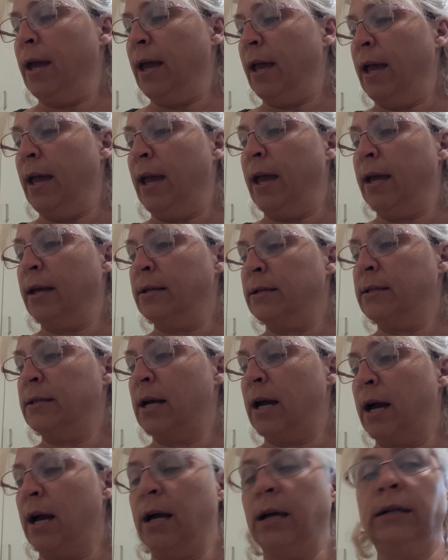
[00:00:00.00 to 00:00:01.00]
And
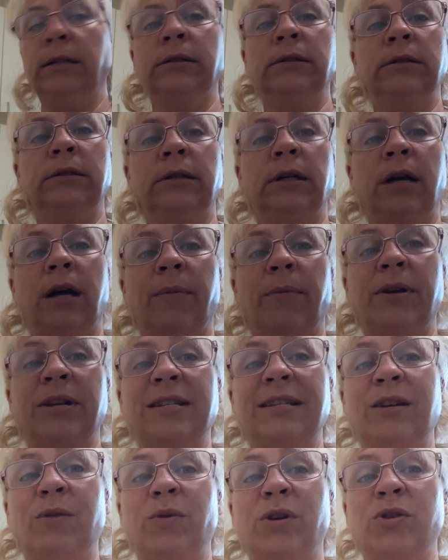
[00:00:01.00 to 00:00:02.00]
uh, I'm going to
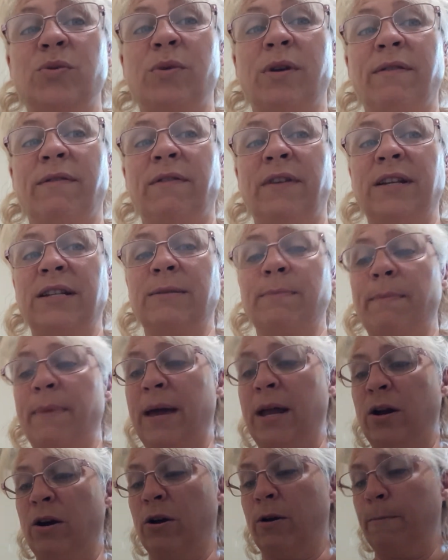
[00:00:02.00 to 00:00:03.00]
see which one fits
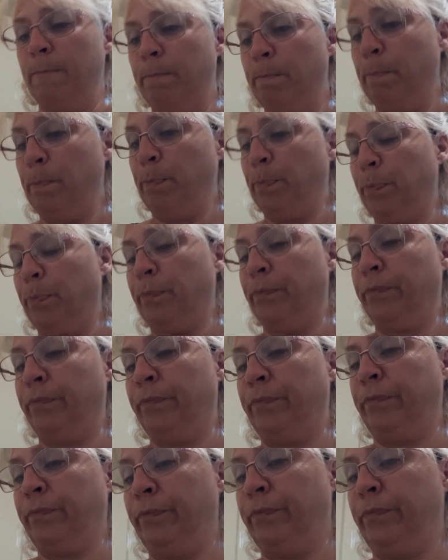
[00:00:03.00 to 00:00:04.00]
better.
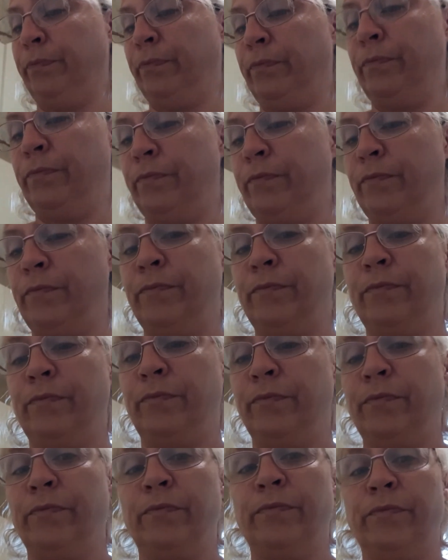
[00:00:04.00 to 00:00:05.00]

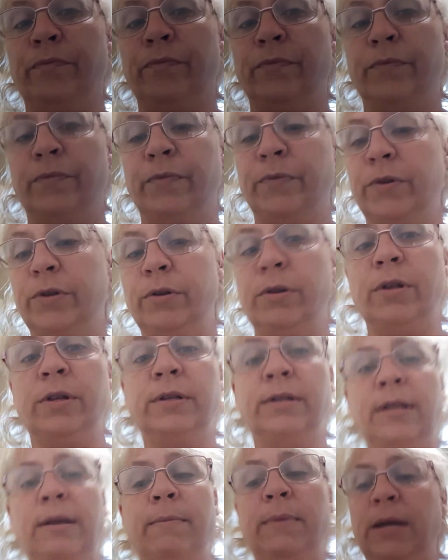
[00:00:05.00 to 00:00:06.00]
So
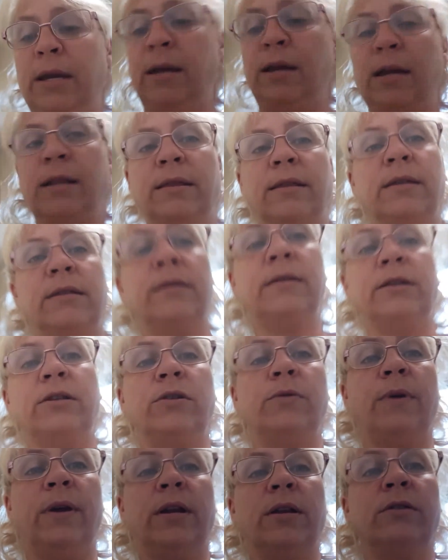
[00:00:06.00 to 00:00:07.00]
just let me get this
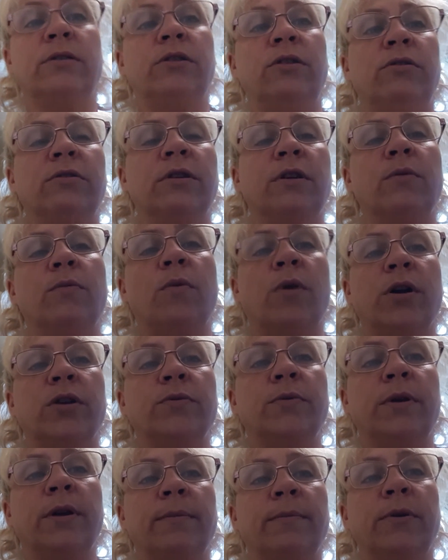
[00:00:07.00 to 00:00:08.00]
situated so you can watch
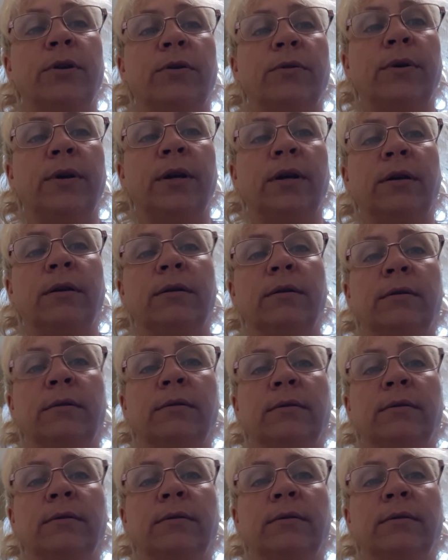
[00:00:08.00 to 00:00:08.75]
what I'm doing.